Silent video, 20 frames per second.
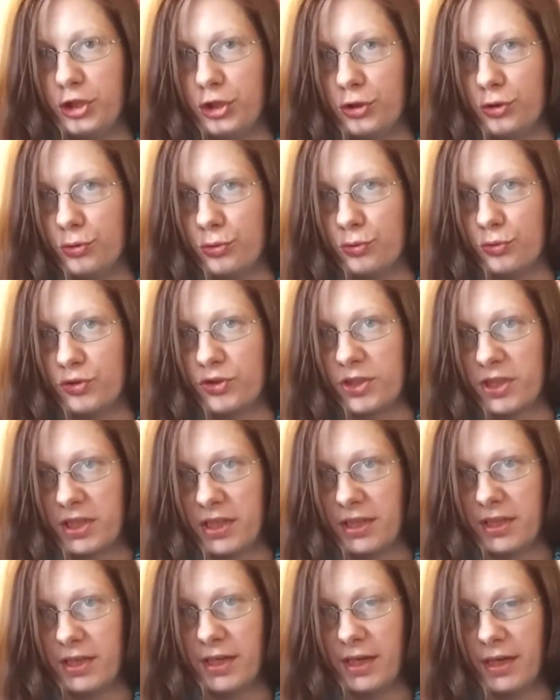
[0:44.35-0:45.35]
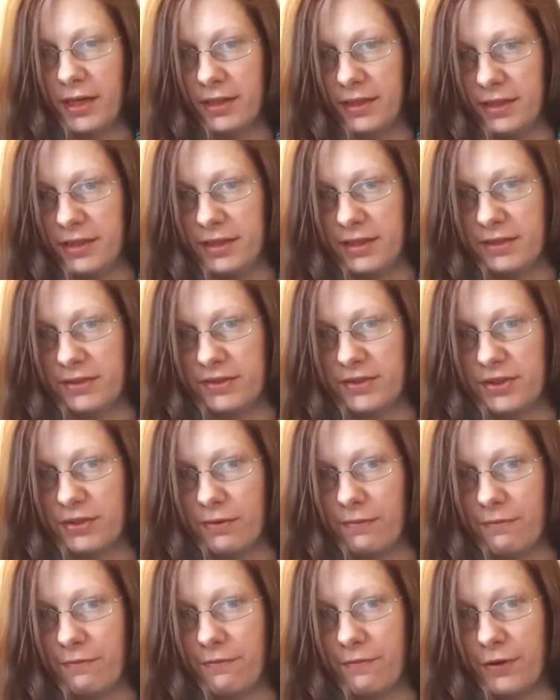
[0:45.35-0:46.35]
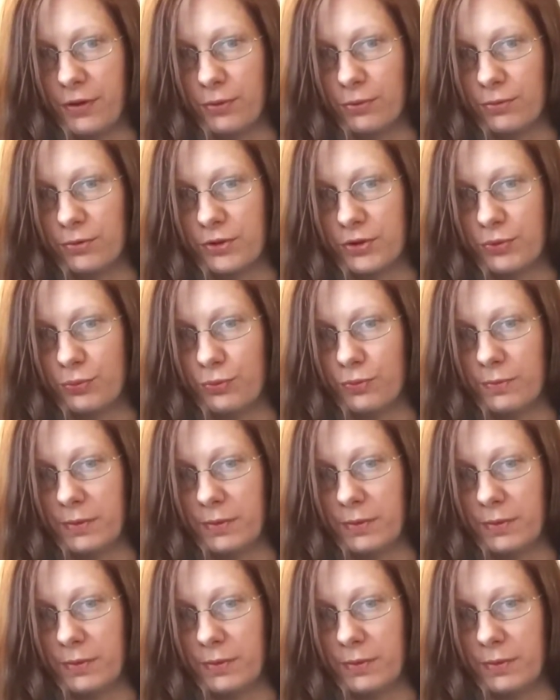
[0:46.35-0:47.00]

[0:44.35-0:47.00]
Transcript: used against folks